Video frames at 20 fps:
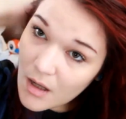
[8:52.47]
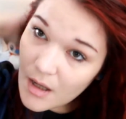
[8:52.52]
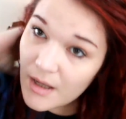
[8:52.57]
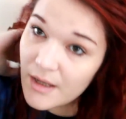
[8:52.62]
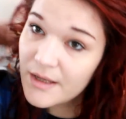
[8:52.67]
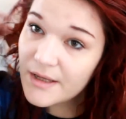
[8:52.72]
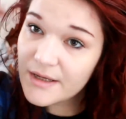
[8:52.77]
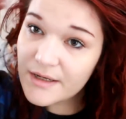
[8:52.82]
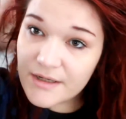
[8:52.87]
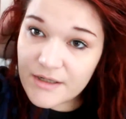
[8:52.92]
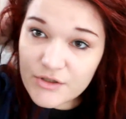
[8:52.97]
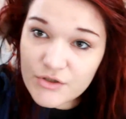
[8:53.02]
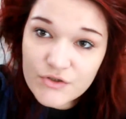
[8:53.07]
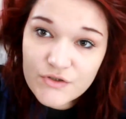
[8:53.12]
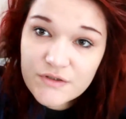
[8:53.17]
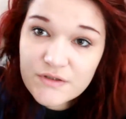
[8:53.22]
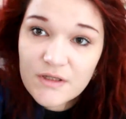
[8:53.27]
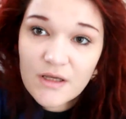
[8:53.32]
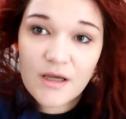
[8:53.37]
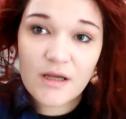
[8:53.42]
And I
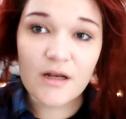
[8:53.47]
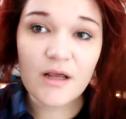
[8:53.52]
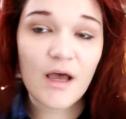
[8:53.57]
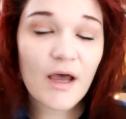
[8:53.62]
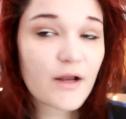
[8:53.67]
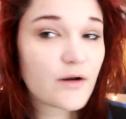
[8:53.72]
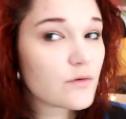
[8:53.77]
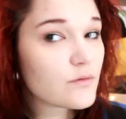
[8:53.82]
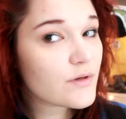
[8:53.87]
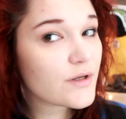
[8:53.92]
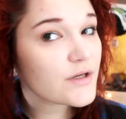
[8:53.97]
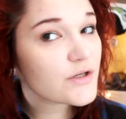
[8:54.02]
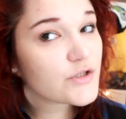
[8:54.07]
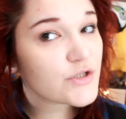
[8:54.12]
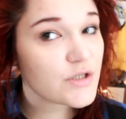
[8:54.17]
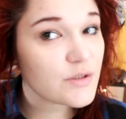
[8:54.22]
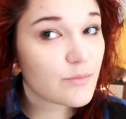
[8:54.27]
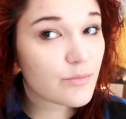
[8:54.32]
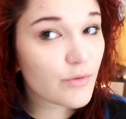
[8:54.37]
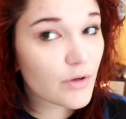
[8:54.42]
just kind of, I don't
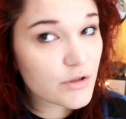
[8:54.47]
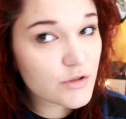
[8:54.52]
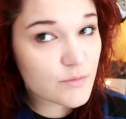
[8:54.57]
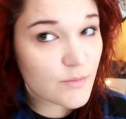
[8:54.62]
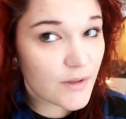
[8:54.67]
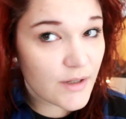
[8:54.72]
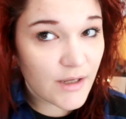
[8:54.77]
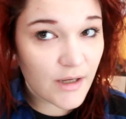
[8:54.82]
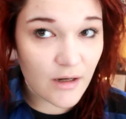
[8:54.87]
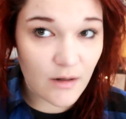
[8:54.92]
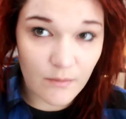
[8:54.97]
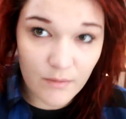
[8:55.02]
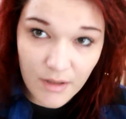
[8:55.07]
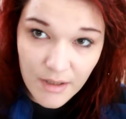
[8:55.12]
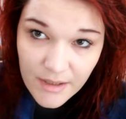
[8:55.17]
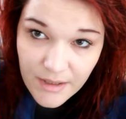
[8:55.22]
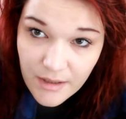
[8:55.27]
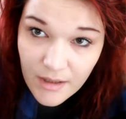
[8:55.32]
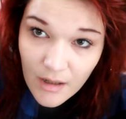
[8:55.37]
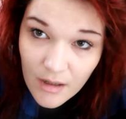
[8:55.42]
actually brush my hair when
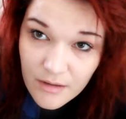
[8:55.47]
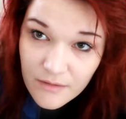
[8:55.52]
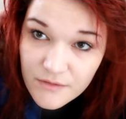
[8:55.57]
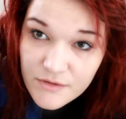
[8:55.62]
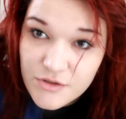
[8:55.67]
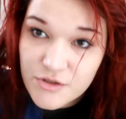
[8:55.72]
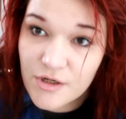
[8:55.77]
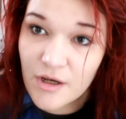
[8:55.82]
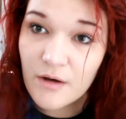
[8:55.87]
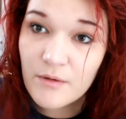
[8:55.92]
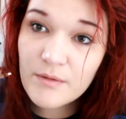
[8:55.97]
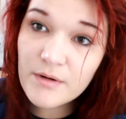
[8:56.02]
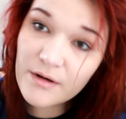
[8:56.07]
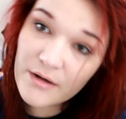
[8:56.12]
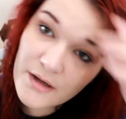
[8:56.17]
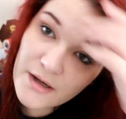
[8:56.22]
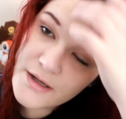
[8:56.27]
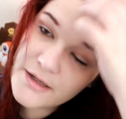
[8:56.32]
I get out of the shower.